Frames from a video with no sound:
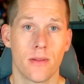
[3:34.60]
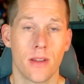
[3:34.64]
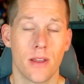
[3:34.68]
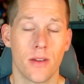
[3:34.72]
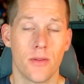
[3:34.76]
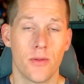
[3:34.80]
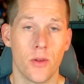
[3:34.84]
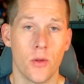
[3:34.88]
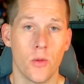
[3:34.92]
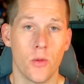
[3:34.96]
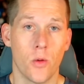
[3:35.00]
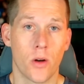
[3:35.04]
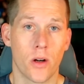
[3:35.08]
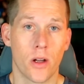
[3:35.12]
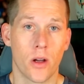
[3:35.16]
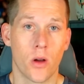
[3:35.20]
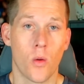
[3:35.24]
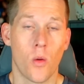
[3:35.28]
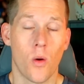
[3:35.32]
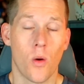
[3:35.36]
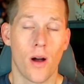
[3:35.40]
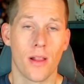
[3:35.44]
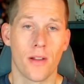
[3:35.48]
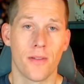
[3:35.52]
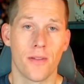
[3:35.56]
if you want to
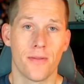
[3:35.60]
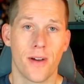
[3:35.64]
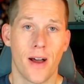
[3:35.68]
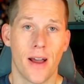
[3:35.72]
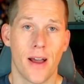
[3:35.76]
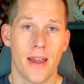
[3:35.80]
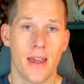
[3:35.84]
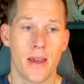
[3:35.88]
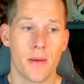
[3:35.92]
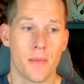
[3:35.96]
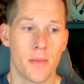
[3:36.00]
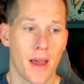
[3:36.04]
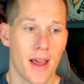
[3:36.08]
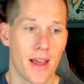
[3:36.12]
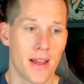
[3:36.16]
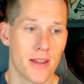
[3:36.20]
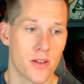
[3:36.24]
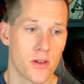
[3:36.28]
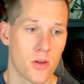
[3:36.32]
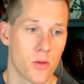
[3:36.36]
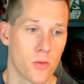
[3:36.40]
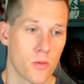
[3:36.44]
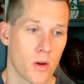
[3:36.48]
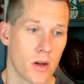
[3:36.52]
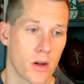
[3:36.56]
qualify him
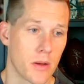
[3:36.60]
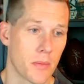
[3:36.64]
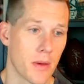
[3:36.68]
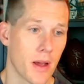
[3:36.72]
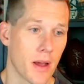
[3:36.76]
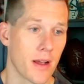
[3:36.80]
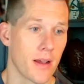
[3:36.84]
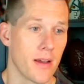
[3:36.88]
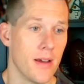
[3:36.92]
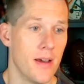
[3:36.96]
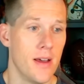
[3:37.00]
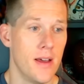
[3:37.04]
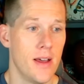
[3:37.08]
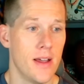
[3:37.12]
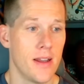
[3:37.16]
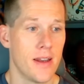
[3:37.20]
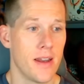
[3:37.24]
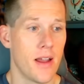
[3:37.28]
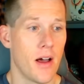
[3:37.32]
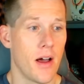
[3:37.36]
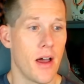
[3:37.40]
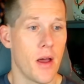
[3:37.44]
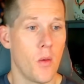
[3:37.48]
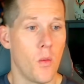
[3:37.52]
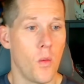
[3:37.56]
as a running back.
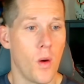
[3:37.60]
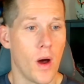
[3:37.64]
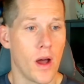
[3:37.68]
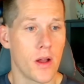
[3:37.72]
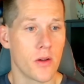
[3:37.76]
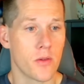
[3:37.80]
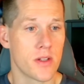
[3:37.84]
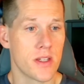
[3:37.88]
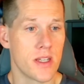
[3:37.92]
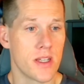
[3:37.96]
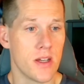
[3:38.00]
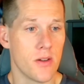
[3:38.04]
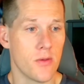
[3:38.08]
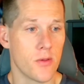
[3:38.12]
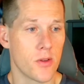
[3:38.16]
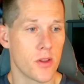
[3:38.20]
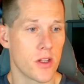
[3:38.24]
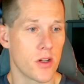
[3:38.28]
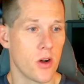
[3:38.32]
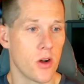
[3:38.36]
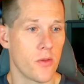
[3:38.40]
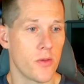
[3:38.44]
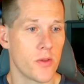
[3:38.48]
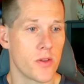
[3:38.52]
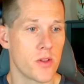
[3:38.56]
Now, at wide receiver, the
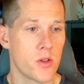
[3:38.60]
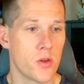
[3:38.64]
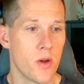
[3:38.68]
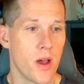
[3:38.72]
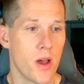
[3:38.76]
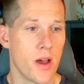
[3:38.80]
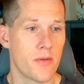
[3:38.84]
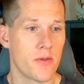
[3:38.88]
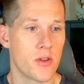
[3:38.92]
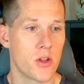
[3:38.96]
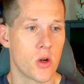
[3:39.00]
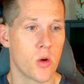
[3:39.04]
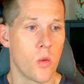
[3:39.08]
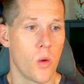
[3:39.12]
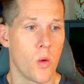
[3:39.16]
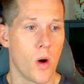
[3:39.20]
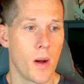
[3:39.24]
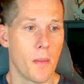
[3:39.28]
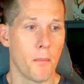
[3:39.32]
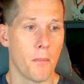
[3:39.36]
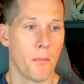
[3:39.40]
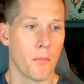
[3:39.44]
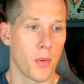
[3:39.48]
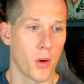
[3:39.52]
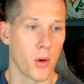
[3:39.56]
Dolphins do have
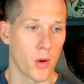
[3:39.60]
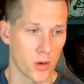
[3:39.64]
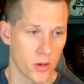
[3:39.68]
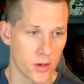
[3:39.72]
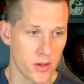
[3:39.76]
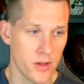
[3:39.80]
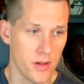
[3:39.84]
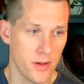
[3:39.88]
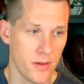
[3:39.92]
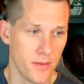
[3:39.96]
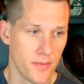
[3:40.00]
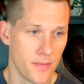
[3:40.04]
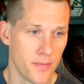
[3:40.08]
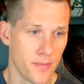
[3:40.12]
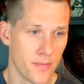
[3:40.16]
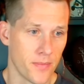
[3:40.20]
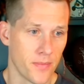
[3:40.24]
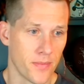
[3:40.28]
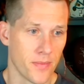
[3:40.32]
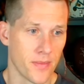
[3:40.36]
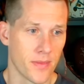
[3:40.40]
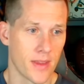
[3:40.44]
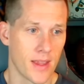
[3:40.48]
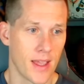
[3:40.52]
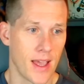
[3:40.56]
Jaquan Burton.
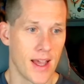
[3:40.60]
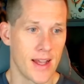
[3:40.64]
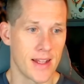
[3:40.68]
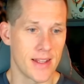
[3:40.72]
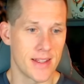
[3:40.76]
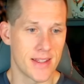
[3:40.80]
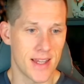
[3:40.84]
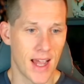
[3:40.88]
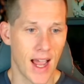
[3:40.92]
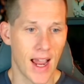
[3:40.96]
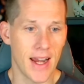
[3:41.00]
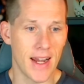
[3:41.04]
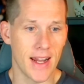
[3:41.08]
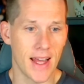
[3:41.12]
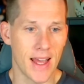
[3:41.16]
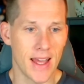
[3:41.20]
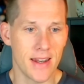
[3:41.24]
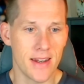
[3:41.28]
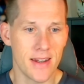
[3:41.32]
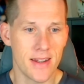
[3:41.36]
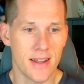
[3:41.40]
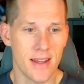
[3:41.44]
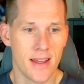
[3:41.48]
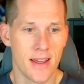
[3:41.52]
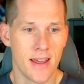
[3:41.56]
At tight
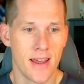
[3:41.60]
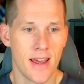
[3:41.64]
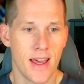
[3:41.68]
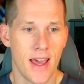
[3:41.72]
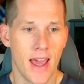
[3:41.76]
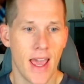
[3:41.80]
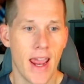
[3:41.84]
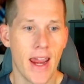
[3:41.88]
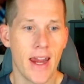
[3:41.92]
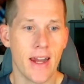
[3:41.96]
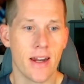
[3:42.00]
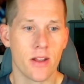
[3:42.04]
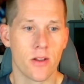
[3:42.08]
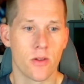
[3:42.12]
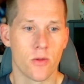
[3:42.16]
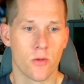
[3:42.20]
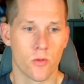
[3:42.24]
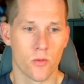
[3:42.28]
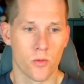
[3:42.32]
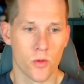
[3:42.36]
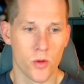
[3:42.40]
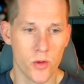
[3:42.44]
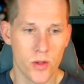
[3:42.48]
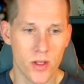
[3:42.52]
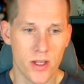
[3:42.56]
end, Hayden
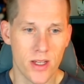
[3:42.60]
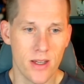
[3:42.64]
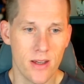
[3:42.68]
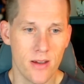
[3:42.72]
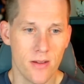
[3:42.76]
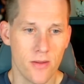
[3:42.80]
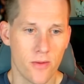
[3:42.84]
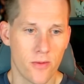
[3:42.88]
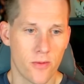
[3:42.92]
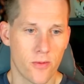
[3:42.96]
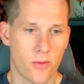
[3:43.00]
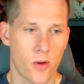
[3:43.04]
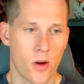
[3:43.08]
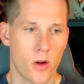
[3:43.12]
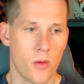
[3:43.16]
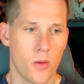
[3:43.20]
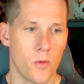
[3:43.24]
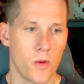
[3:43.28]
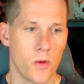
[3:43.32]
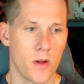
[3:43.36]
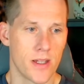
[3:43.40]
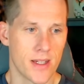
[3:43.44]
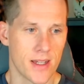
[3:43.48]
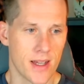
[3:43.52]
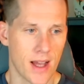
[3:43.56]
Rusi from
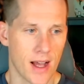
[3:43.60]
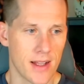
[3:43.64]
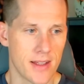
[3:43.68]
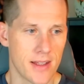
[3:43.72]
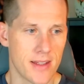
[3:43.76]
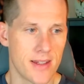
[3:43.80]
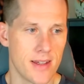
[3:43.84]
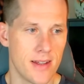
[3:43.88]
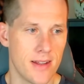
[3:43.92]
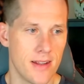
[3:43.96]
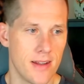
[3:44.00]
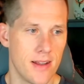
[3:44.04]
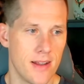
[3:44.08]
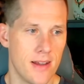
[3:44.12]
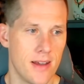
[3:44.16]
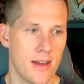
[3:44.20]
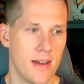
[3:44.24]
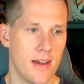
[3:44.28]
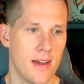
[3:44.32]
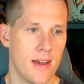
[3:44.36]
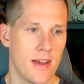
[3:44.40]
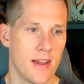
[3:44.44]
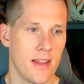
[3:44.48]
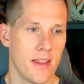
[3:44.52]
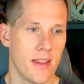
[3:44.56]
Wisconsin.
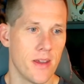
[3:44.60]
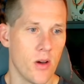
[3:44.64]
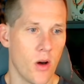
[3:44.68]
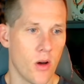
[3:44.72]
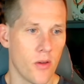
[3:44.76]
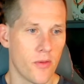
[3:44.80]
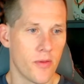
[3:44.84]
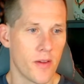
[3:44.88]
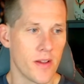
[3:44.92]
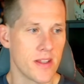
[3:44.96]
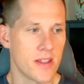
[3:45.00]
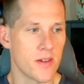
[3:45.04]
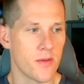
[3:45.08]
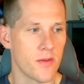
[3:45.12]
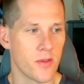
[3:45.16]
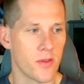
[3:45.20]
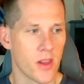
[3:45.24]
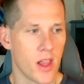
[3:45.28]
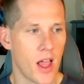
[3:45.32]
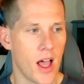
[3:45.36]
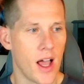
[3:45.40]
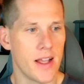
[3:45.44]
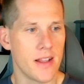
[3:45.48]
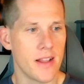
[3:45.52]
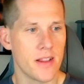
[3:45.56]
The offensive
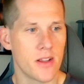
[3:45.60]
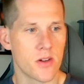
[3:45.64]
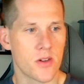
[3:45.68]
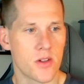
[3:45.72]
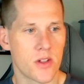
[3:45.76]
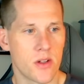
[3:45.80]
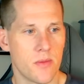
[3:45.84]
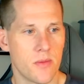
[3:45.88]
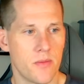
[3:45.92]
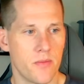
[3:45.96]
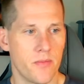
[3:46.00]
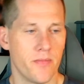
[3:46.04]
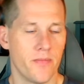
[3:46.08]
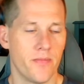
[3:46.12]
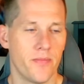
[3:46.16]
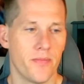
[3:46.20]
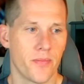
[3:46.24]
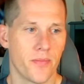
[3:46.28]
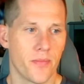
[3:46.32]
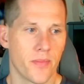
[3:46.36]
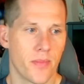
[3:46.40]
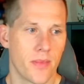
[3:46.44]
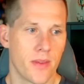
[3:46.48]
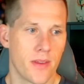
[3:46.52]
line, there's some